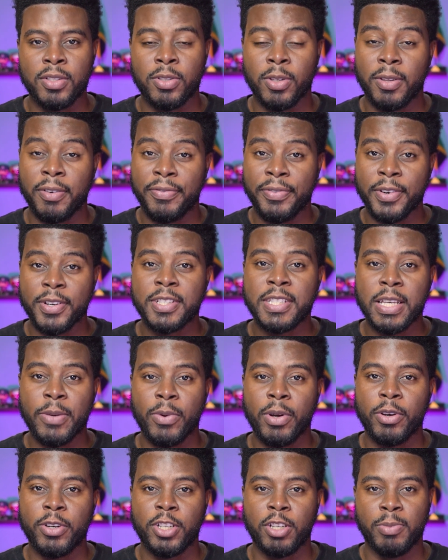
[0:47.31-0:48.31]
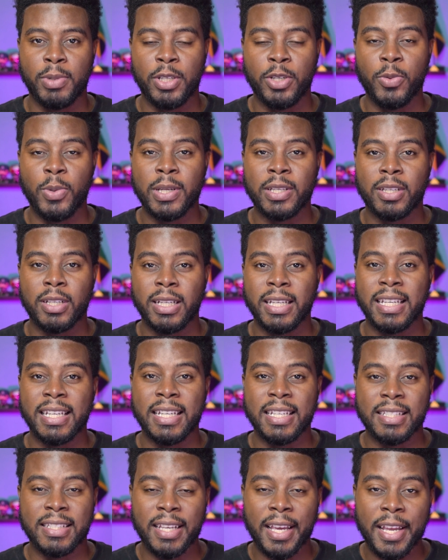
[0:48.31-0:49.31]
So the first thing we're going to be doing today
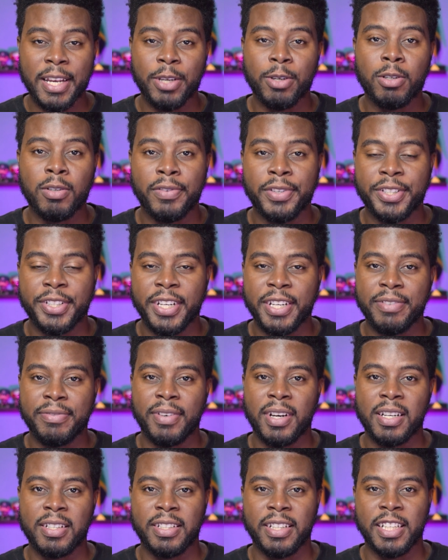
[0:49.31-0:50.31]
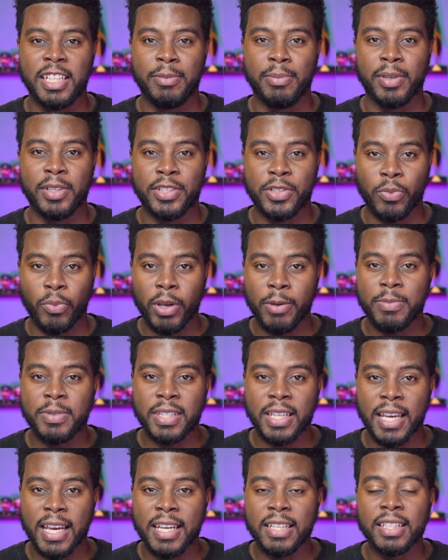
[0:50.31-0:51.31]
is heading over to Envato Elements
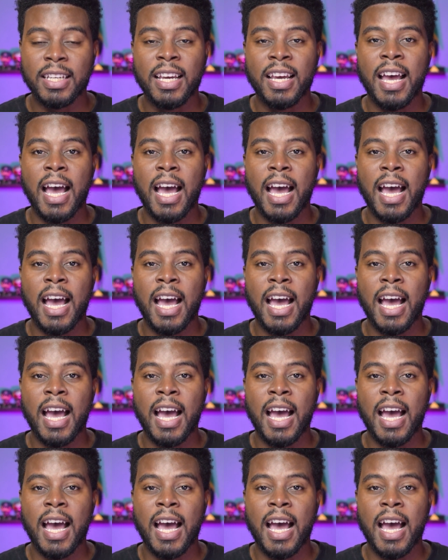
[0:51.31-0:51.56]
website,